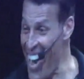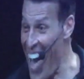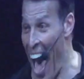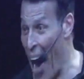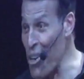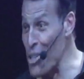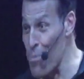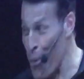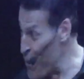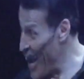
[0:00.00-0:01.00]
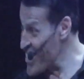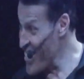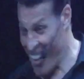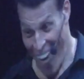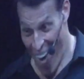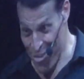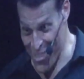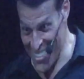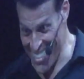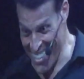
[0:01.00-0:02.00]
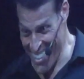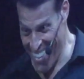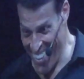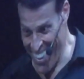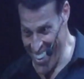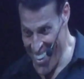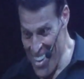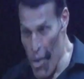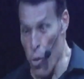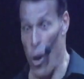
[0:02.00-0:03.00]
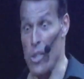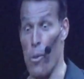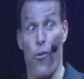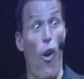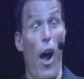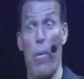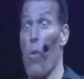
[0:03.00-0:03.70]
How did you pull that shit off? Whereas before I'd be,